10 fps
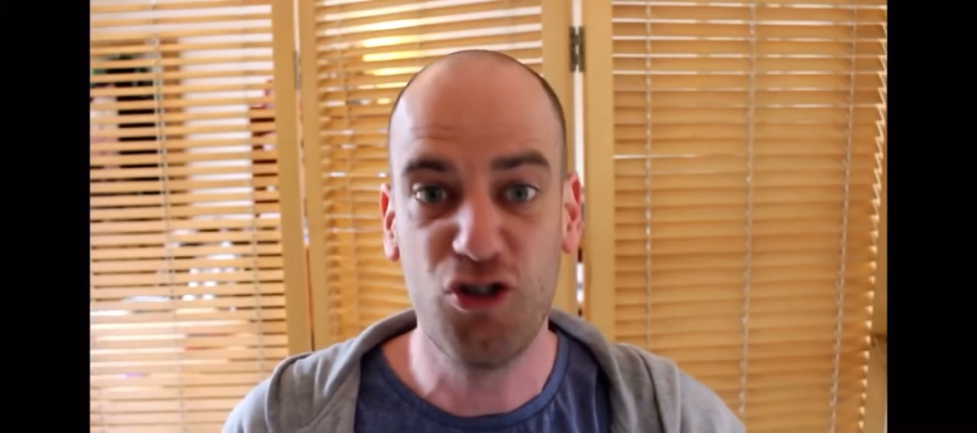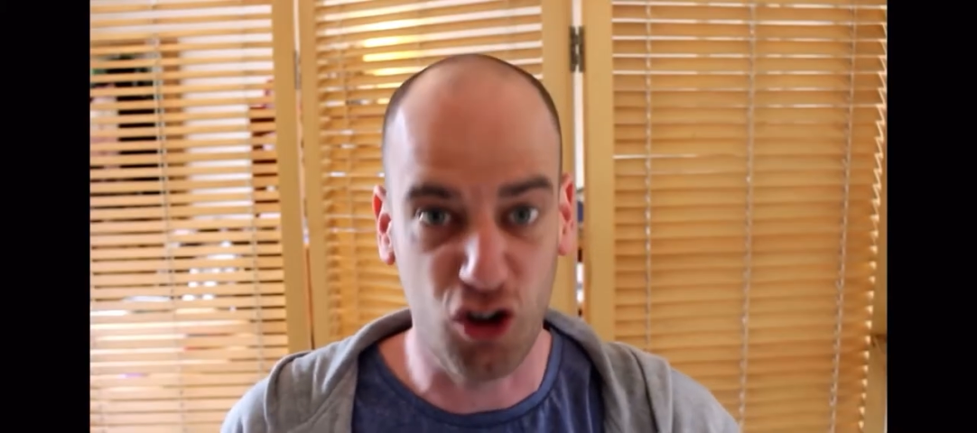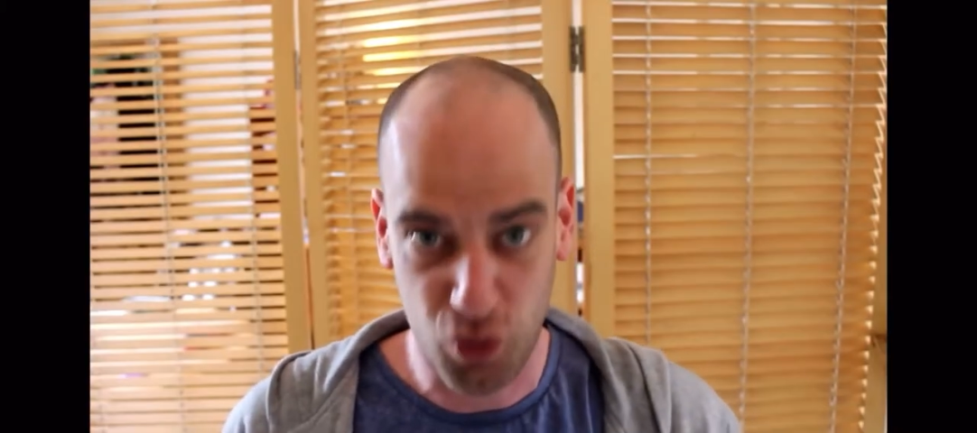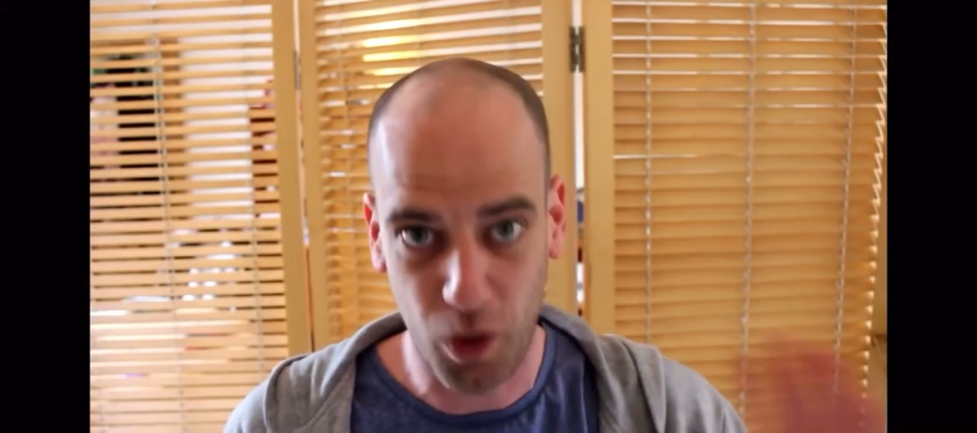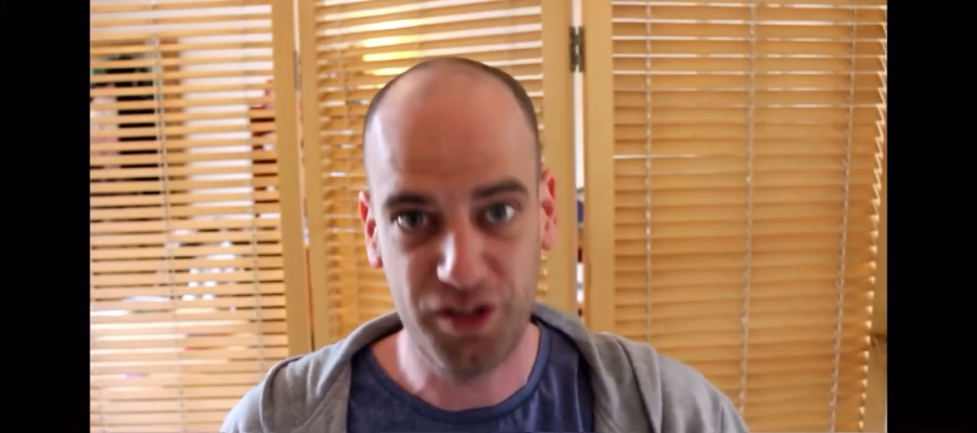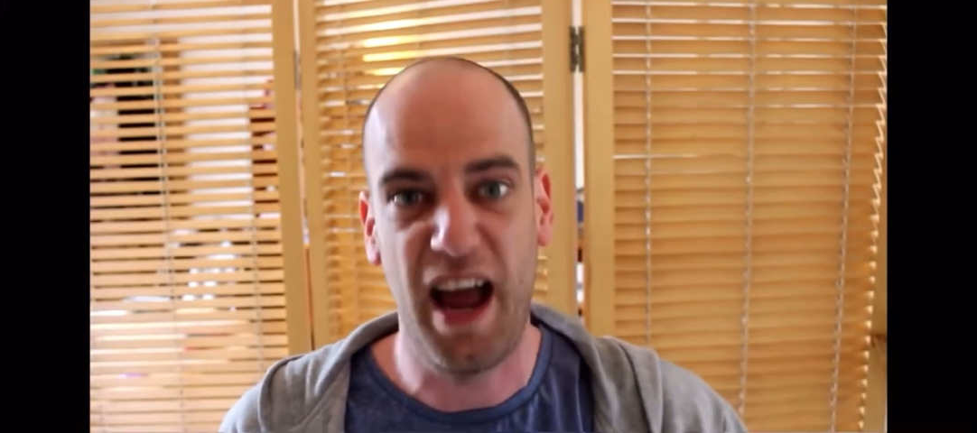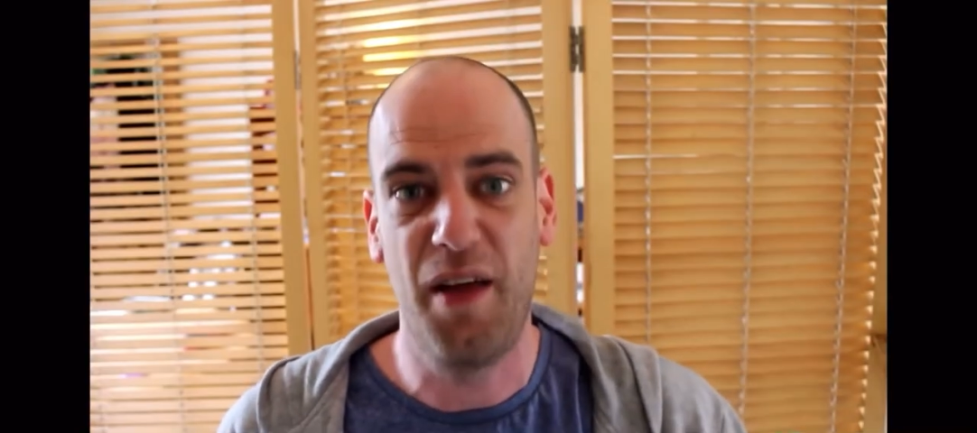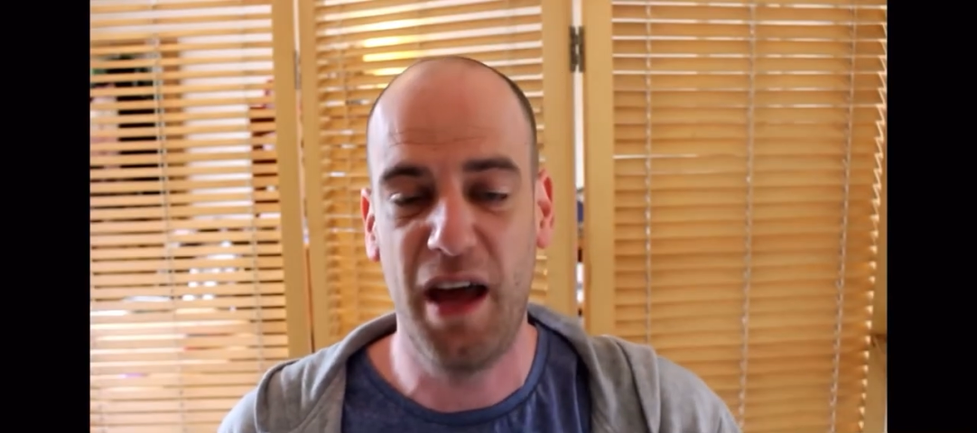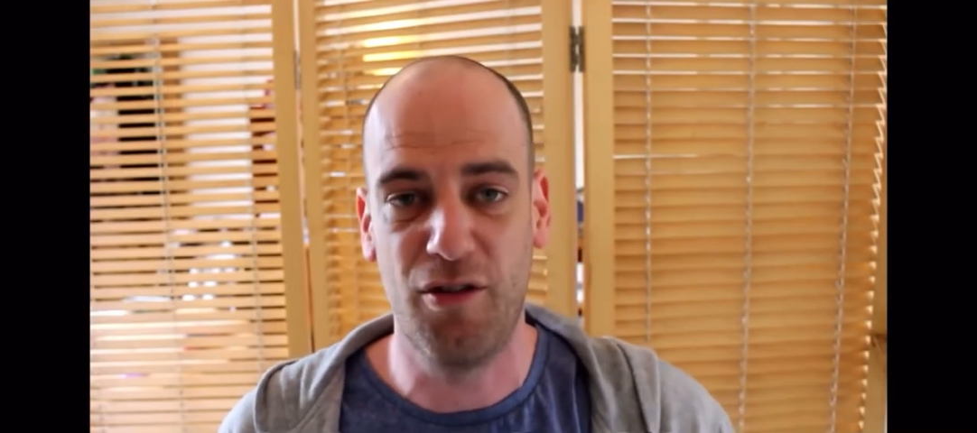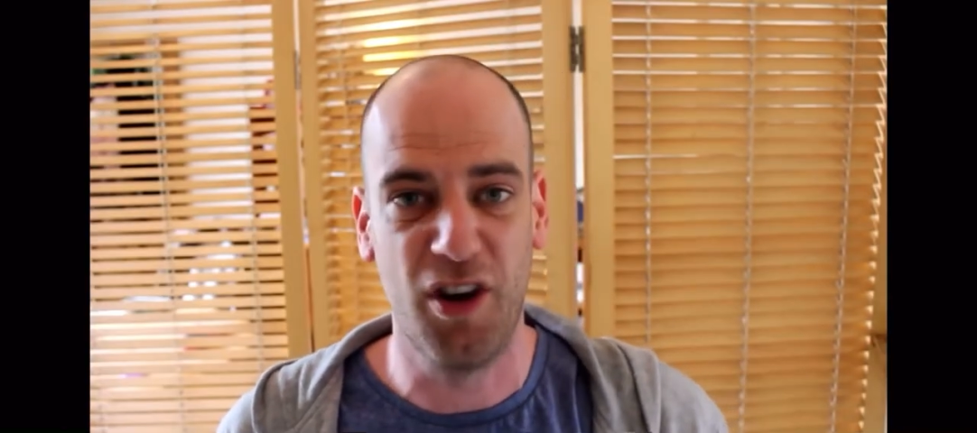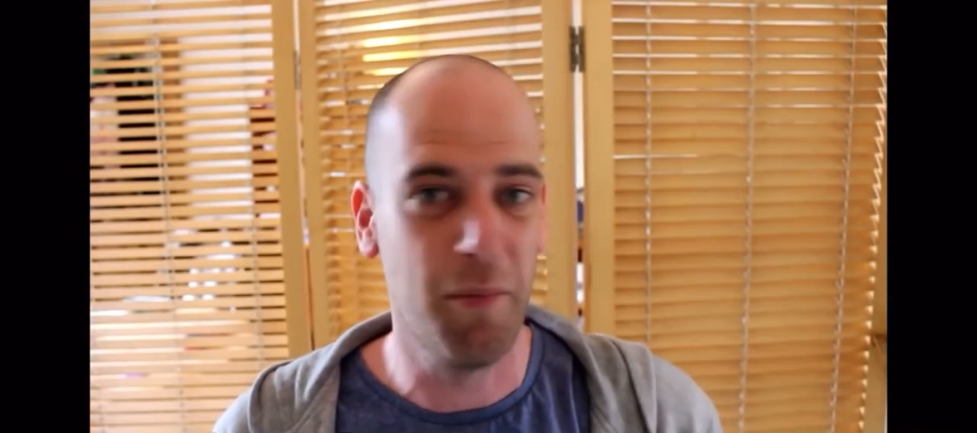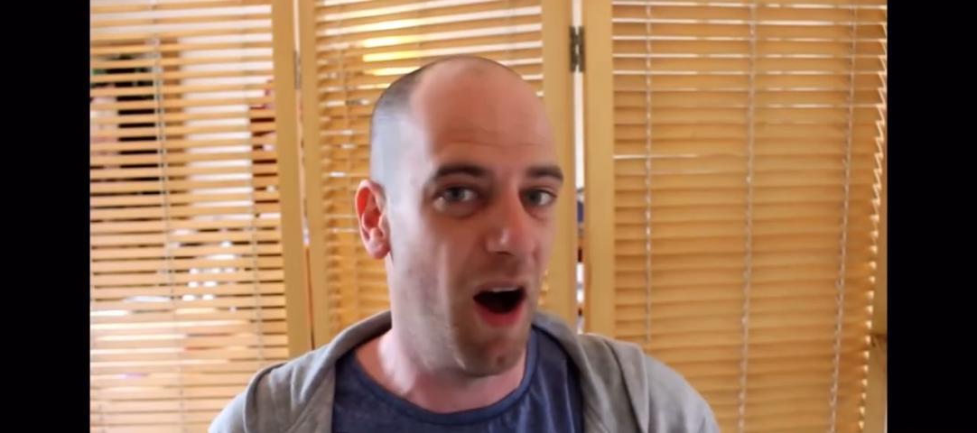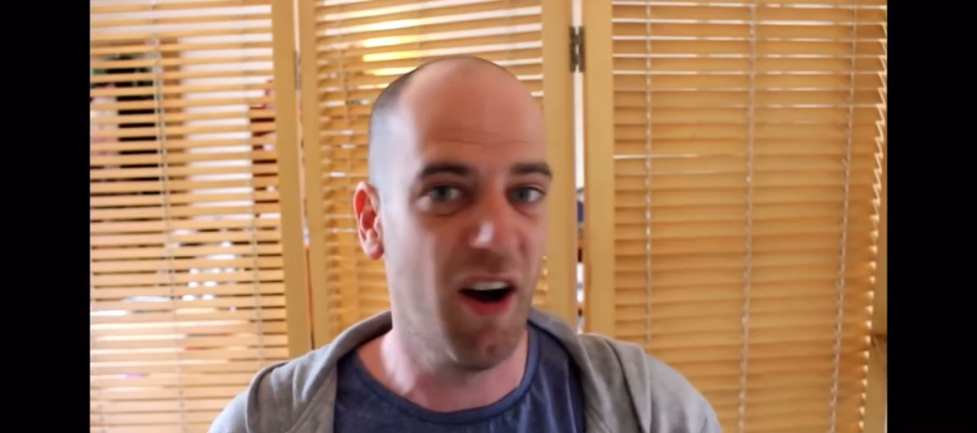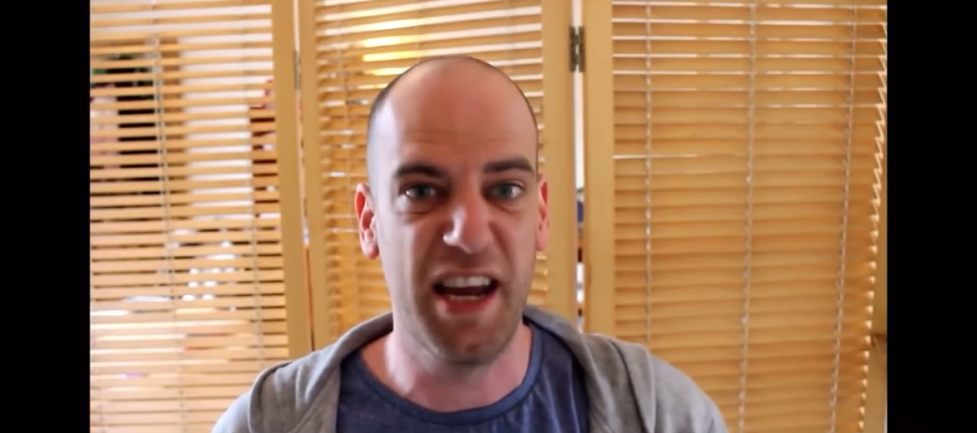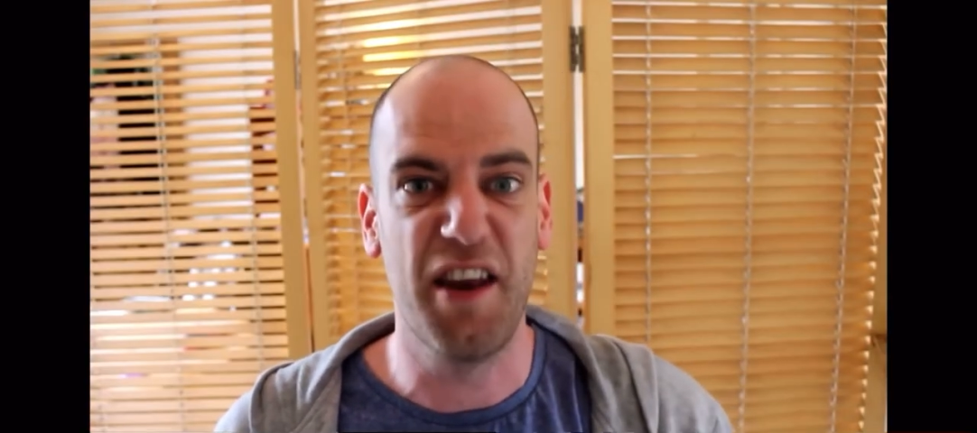just what's out there on the market,